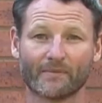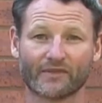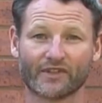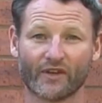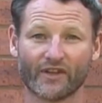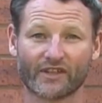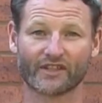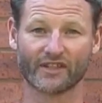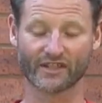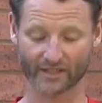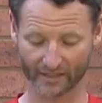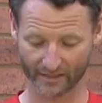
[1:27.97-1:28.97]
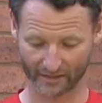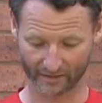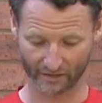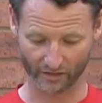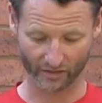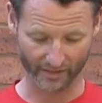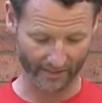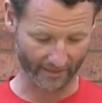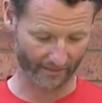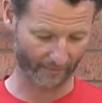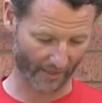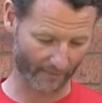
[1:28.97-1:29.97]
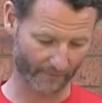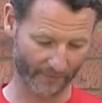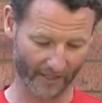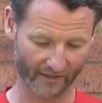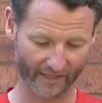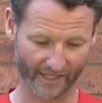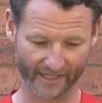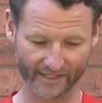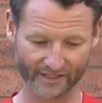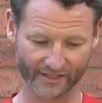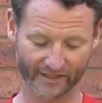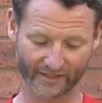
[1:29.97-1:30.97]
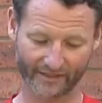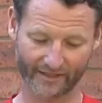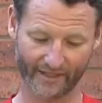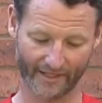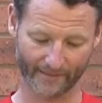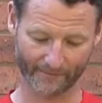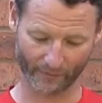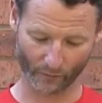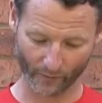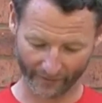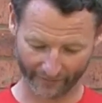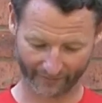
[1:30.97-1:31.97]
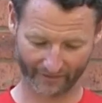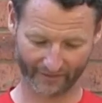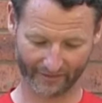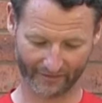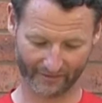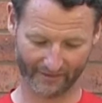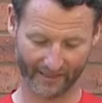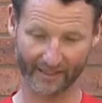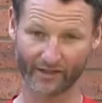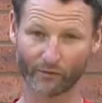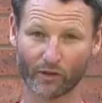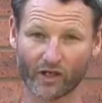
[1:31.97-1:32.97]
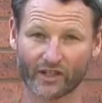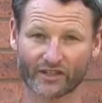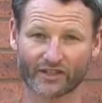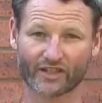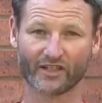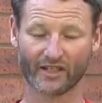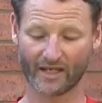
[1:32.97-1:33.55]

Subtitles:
So this is literally a pair of leggings with the pockets,